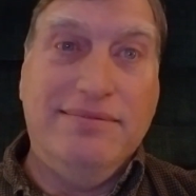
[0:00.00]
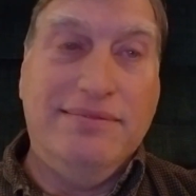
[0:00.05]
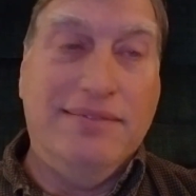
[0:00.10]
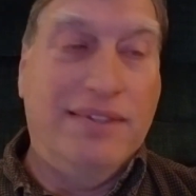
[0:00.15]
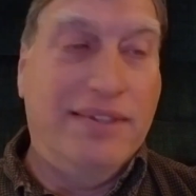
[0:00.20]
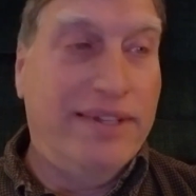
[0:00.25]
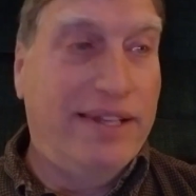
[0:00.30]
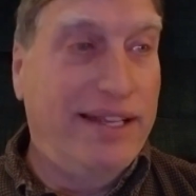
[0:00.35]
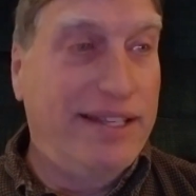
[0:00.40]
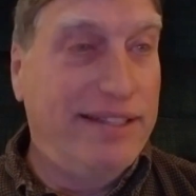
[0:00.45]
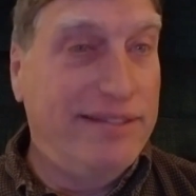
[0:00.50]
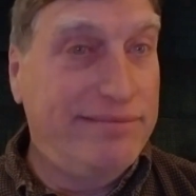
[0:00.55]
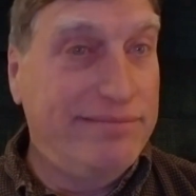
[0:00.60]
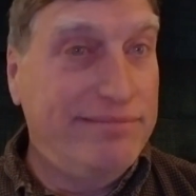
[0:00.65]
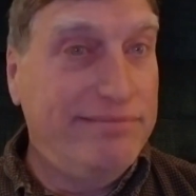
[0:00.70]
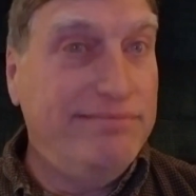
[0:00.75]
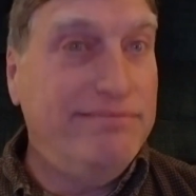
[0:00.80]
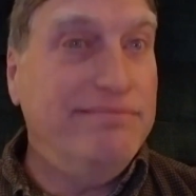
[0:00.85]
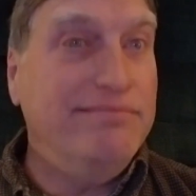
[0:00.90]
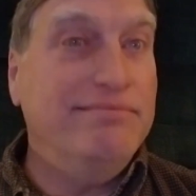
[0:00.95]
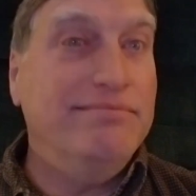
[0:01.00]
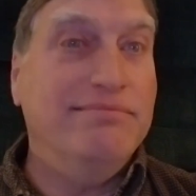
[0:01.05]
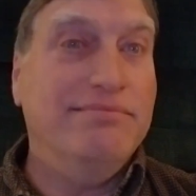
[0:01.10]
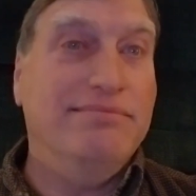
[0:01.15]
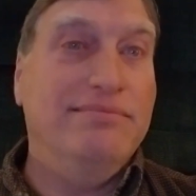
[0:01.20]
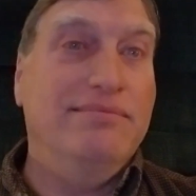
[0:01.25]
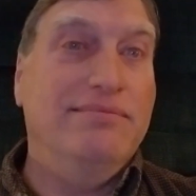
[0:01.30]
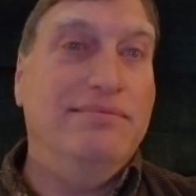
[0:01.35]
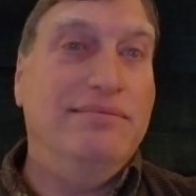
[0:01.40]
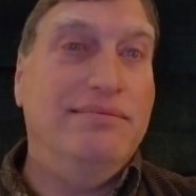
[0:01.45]
well then
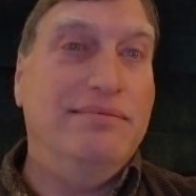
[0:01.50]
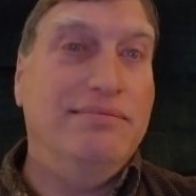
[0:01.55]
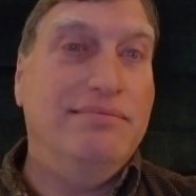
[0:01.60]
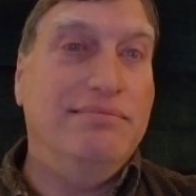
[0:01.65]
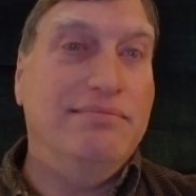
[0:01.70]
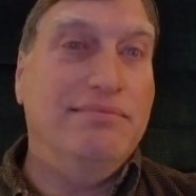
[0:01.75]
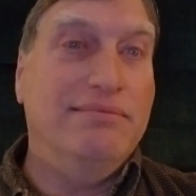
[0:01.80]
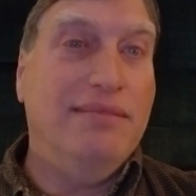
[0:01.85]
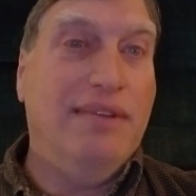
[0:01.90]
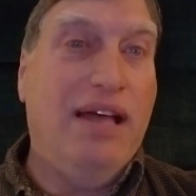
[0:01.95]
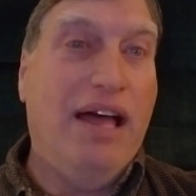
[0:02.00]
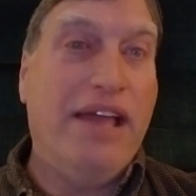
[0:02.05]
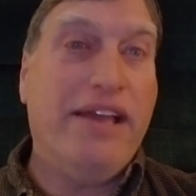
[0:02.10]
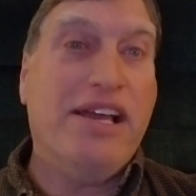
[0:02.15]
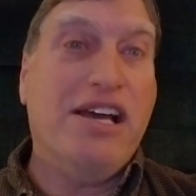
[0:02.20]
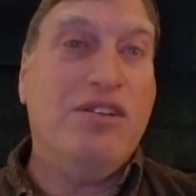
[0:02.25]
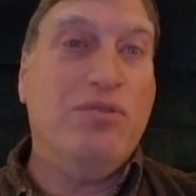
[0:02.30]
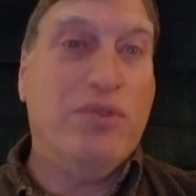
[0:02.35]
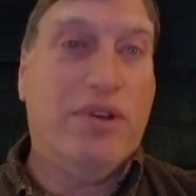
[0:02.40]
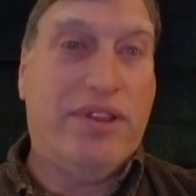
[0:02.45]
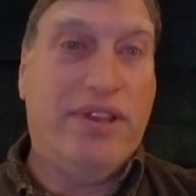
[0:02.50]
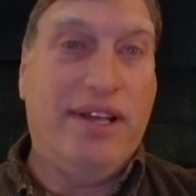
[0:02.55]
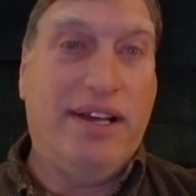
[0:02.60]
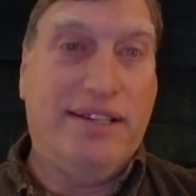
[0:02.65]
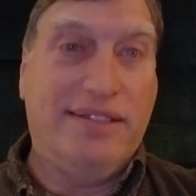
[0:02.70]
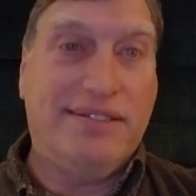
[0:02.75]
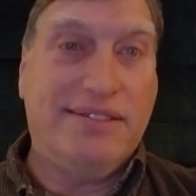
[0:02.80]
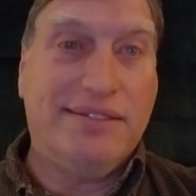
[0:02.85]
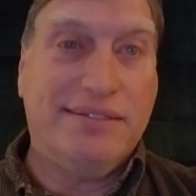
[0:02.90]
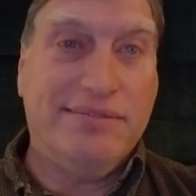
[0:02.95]
hang out with
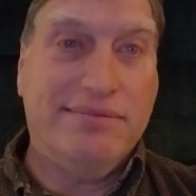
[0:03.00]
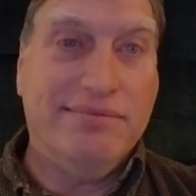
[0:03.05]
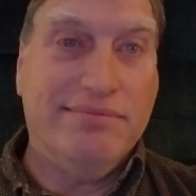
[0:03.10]
us.